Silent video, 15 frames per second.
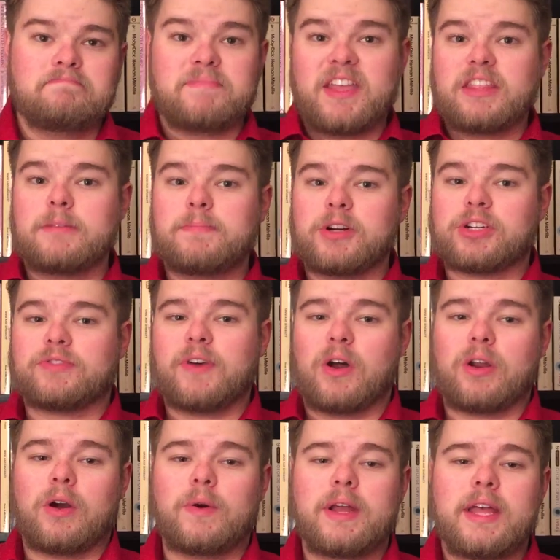In the Bush
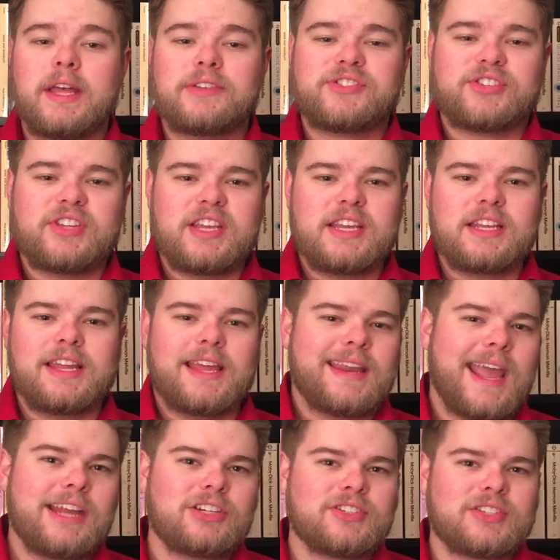photo, scene and
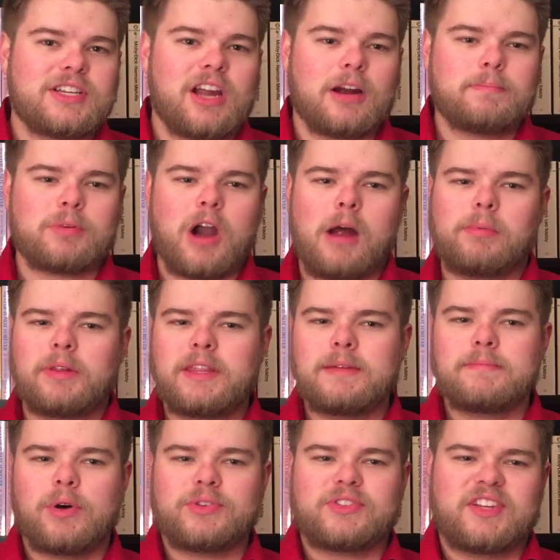agency are probably the
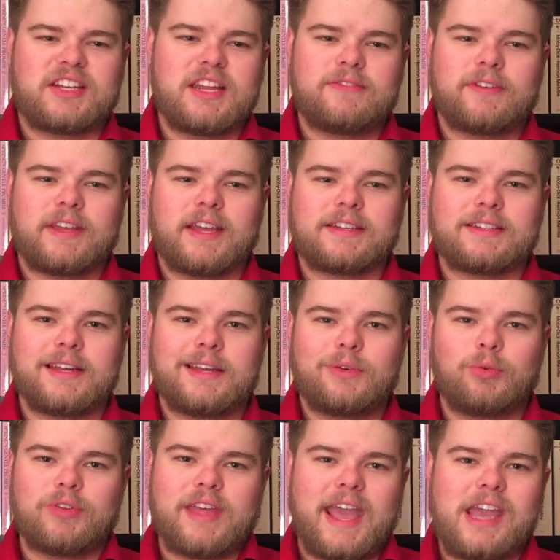most significant,
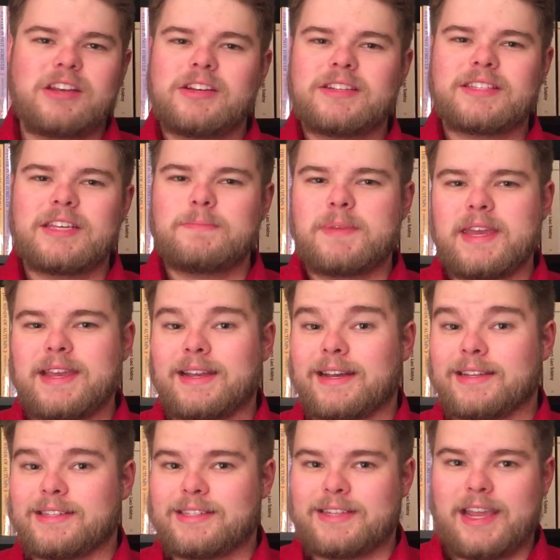with agency being
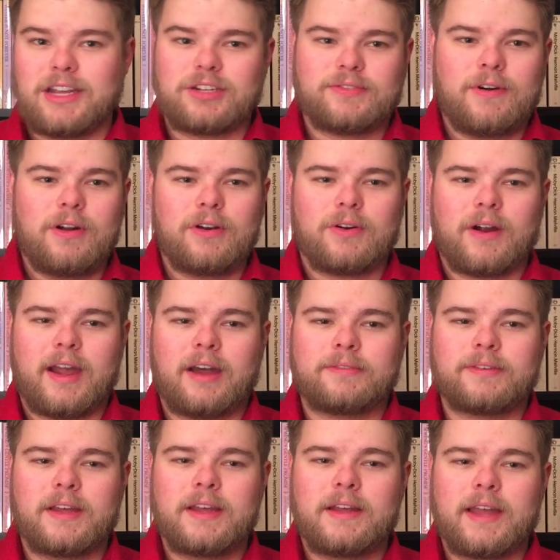a staged
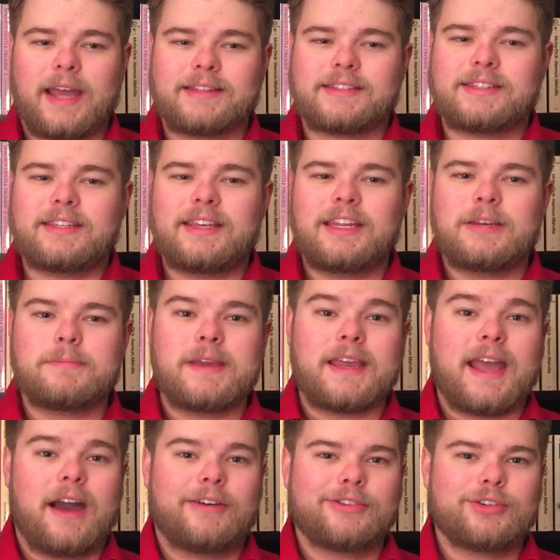photograph and scene
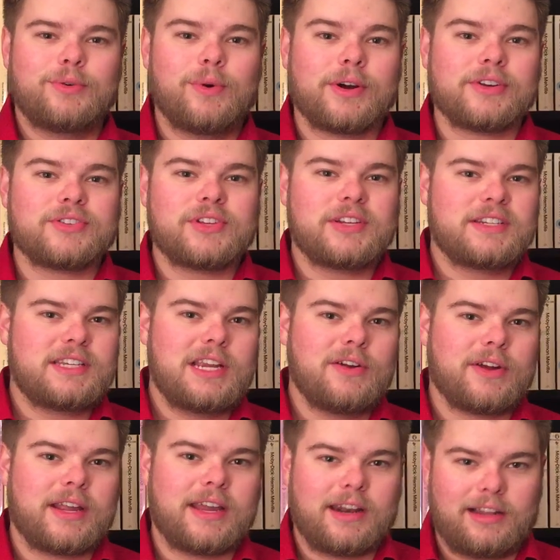being outdoors
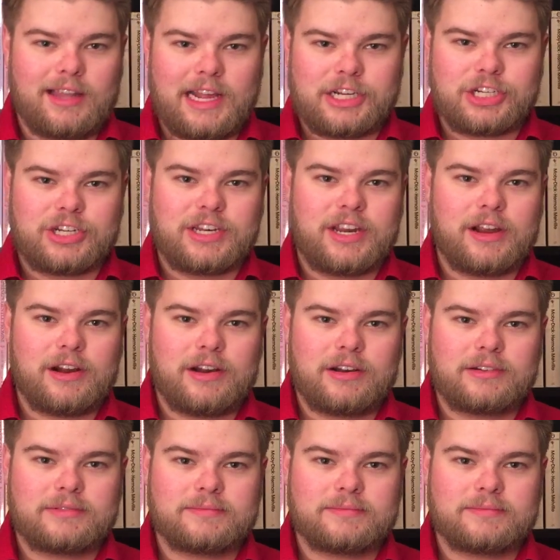during an election year.